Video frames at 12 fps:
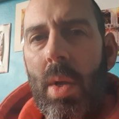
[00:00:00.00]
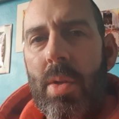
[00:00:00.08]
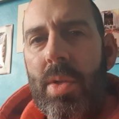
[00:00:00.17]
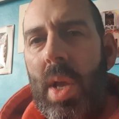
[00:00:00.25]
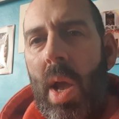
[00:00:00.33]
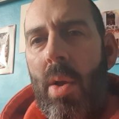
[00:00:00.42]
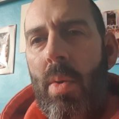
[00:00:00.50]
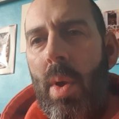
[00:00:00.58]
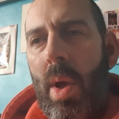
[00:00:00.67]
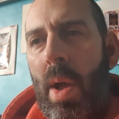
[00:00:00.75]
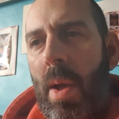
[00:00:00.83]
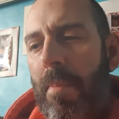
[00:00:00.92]

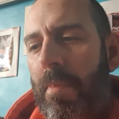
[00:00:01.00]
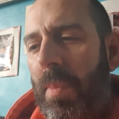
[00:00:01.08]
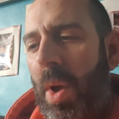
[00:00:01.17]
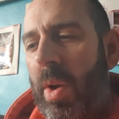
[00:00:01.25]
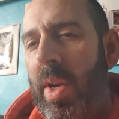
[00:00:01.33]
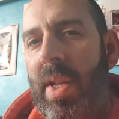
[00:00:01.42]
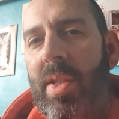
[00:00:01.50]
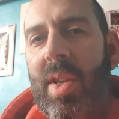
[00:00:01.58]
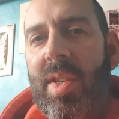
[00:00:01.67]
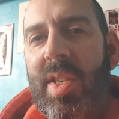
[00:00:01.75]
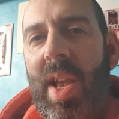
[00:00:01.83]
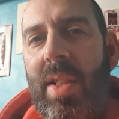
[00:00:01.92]
So I need to
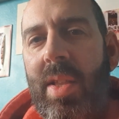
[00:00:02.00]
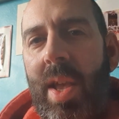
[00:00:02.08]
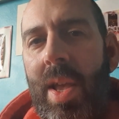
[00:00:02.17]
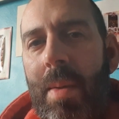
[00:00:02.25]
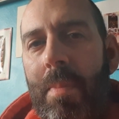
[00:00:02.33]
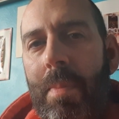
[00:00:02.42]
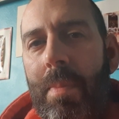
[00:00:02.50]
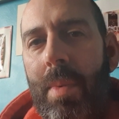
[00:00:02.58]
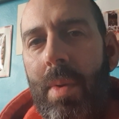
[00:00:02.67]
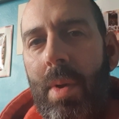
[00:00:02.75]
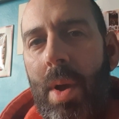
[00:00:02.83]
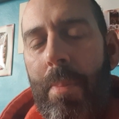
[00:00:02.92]
send him
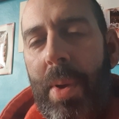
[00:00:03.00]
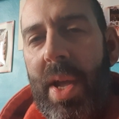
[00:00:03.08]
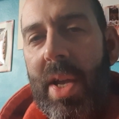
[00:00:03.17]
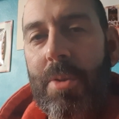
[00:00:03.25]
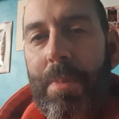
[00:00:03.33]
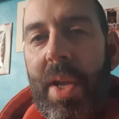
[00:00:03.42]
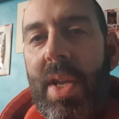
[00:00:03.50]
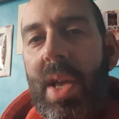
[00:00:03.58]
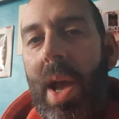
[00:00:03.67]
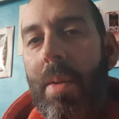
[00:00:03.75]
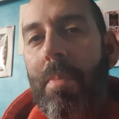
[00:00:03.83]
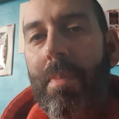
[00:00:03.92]
a PSP
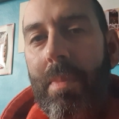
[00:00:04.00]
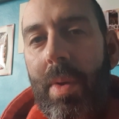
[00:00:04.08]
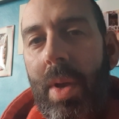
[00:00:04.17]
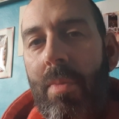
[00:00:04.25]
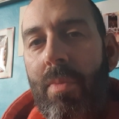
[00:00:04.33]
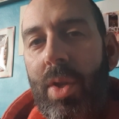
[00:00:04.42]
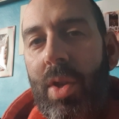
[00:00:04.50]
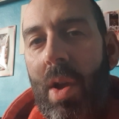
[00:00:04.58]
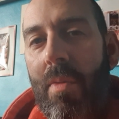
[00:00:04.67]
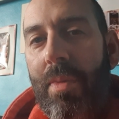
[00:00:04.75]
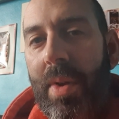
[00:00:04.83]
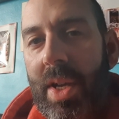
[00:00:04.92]
game in
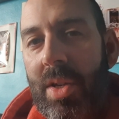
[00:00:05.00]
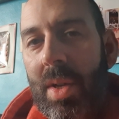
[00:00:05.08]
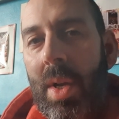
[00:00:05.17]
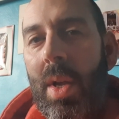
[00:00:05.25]
return for this,